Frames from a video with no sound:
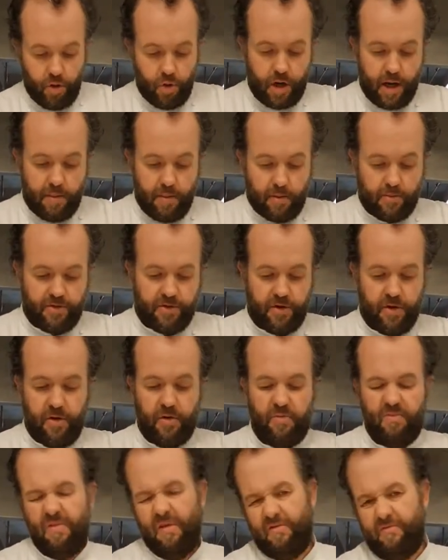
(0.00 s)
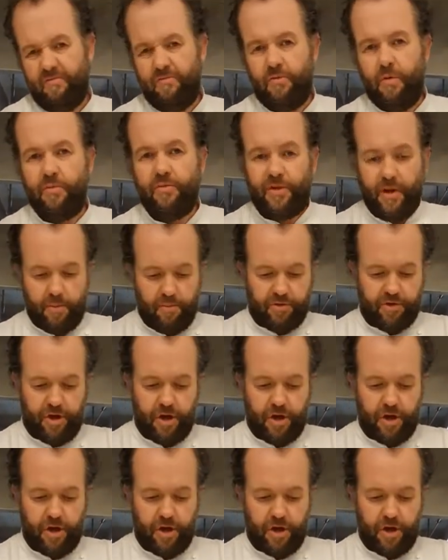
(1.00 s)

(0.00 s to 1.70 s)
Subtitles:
come up to room temperature.